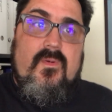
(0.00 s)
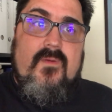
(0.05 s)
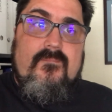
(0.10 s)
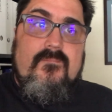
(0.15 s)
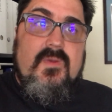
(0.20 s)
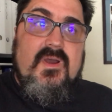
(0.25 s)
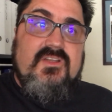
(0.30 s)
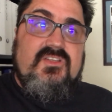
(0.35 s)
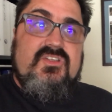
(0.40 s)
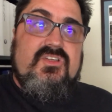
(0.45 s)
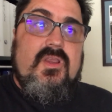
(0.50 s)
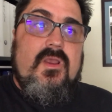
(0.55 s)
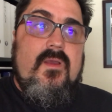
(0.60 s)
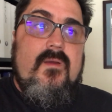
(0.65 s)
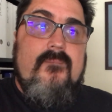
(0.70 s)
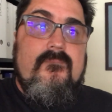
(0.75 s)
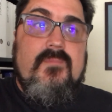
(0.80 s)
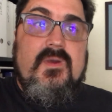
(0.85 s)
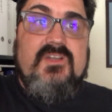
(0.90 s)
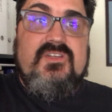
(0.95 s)
much
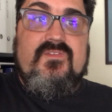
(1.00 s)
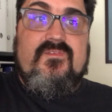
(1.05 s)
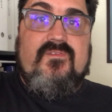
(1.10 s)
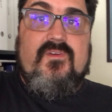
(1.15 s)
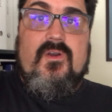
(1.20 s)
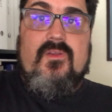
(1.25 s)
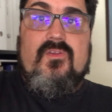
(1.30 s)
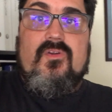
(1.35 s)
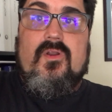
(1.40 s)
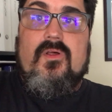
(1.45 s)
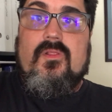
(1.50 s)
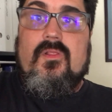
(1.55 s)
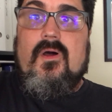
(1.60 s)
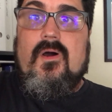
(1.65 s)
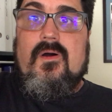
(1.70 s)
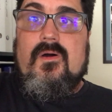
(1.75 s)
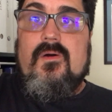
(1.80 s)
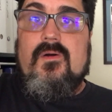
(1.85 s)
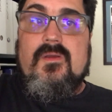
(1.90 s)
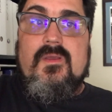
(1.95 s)
further
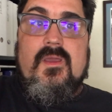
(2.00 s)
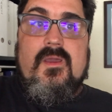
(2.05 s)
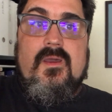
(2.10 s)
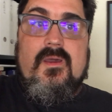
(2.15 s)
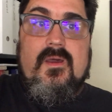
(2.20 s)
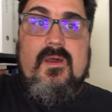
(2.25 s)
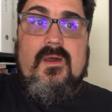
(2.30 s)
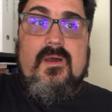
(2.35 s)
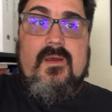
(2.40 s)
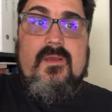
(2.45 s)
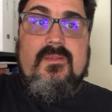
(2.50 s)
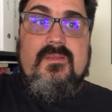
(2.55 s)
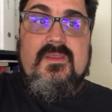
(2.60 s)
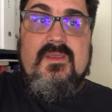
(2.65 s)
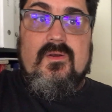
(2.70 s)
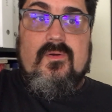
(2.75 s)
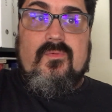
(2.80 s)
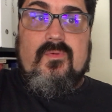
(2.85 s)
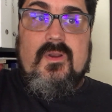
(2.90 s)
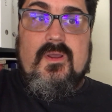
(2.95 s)
along
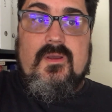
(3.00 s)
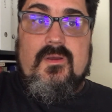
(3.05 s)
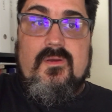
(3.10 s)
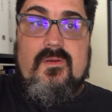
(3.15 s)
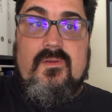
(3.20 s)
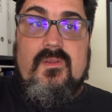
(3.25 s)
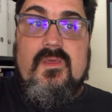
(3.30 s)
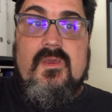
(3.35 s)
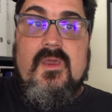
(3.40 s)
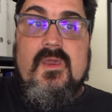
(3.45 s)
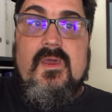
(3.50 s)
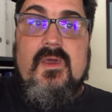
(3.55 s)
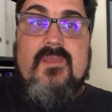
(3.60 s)
Neal Road.